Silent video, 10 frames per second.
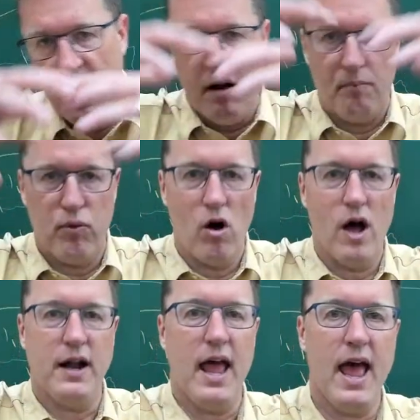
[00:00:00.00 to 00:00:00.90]
a, a
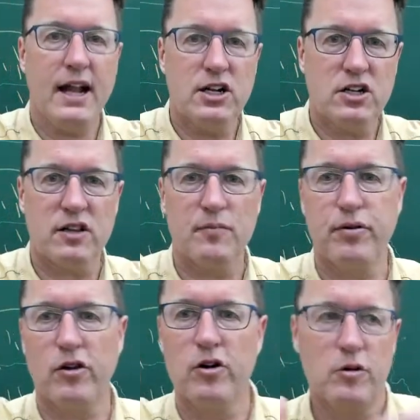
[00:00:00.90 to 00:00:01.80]
broad head to the
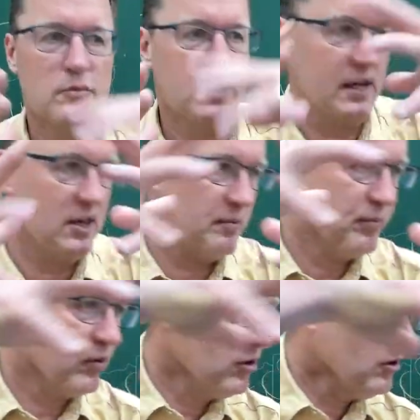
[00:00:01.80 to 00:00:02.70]
plume? Can the
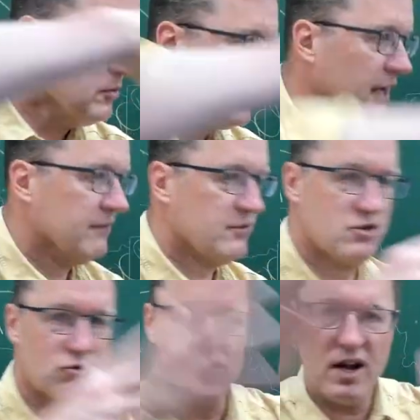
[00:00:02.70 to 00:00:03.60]
plume kind of
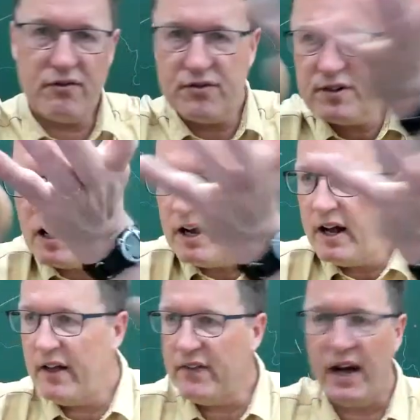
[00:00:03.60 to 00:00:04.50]
drift
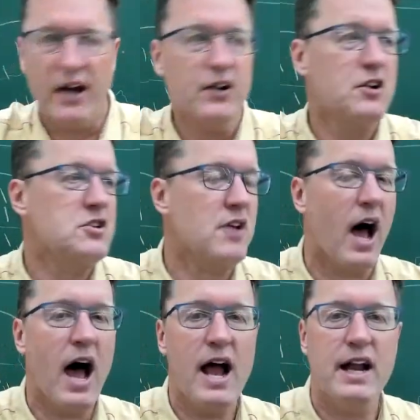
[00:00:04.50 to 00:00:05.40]
on the
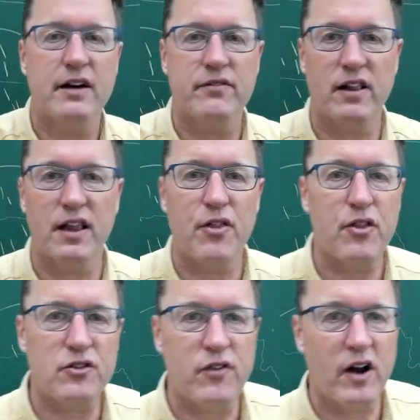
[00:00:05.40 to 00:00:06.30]
underside of a
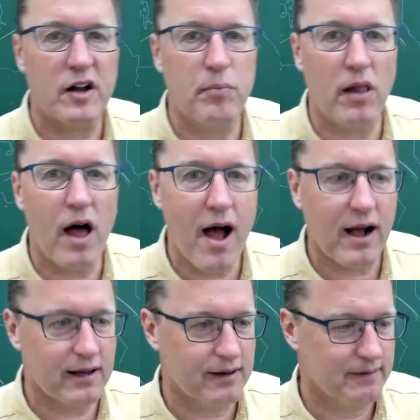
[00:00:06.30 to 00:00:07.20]
lithospheric
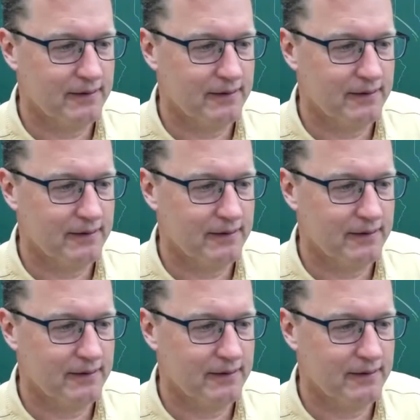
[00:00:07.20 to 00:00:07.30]
block?